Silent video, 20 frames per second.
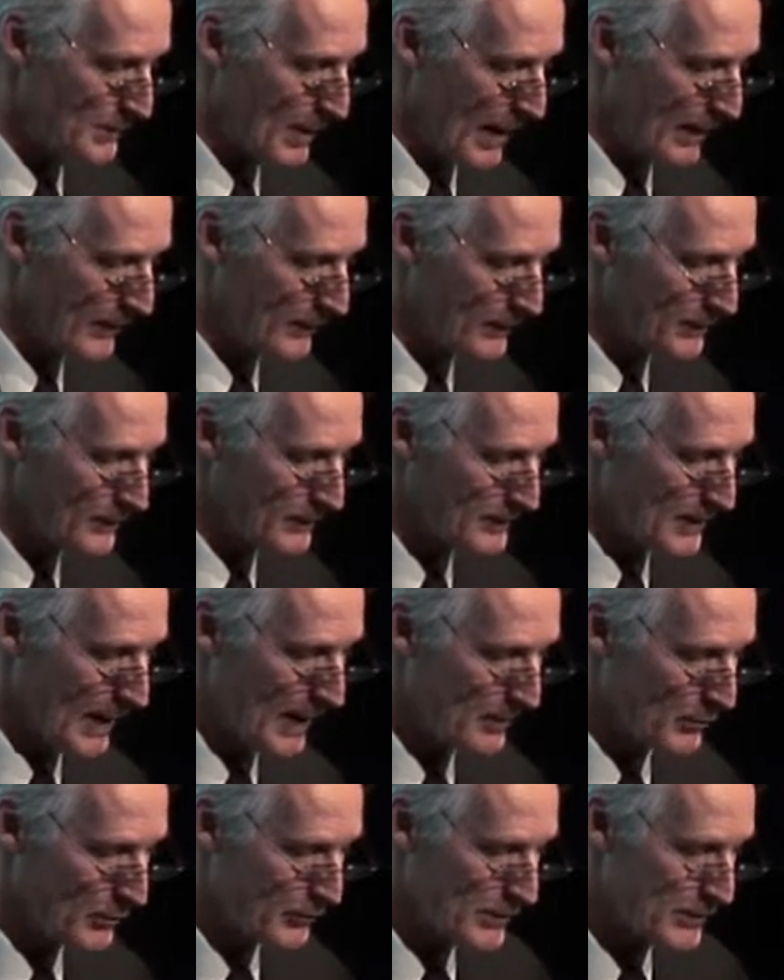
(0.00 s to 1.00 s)
is part of the
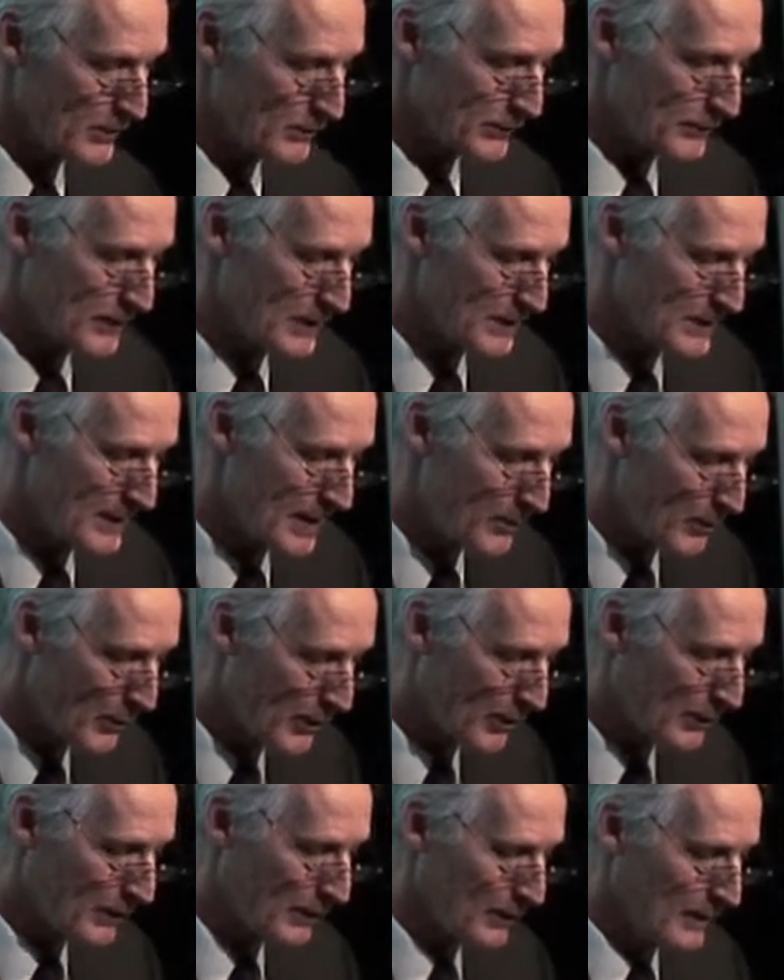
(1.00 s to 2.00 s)
Sustainable Digital Cities
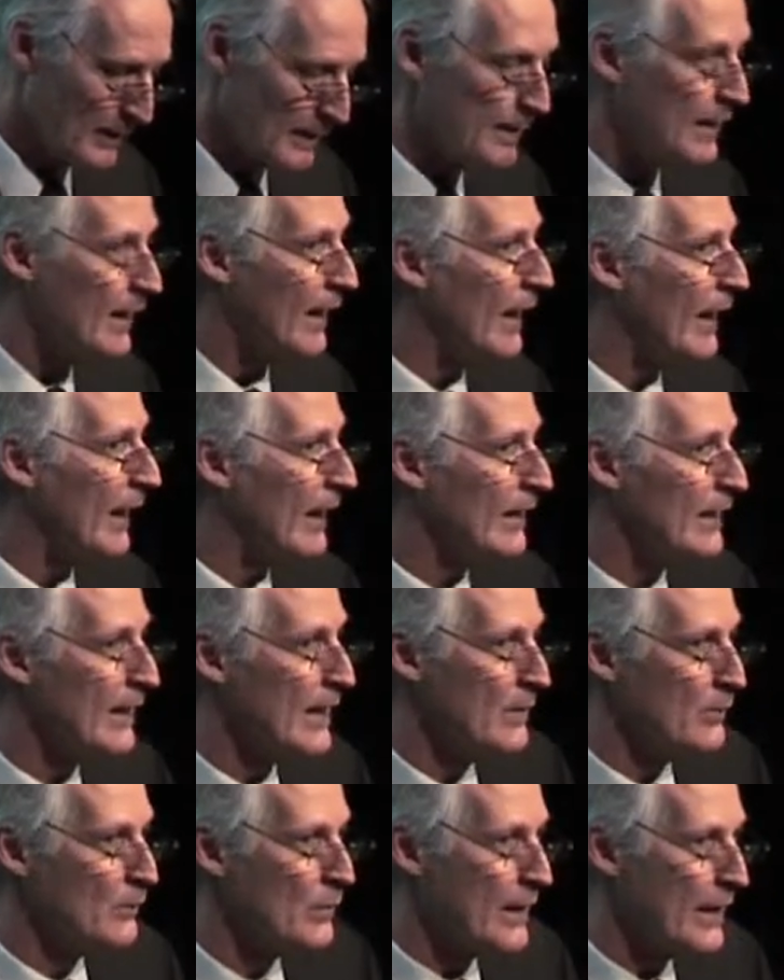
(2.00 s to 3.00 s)
Network,
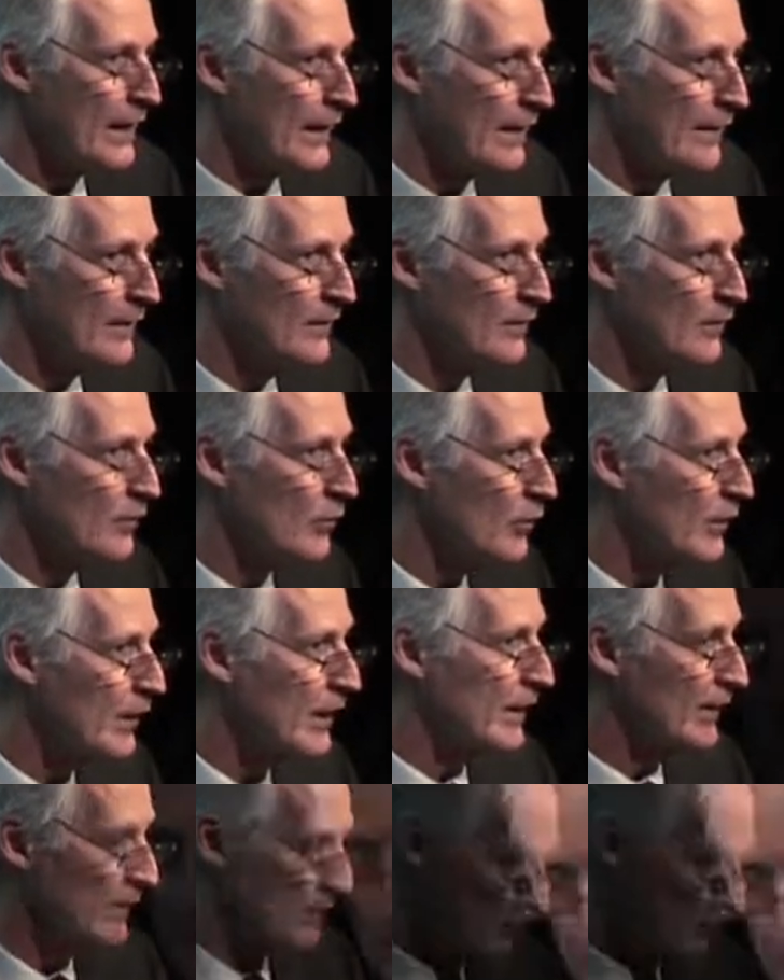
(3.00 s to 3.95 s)
and we're looking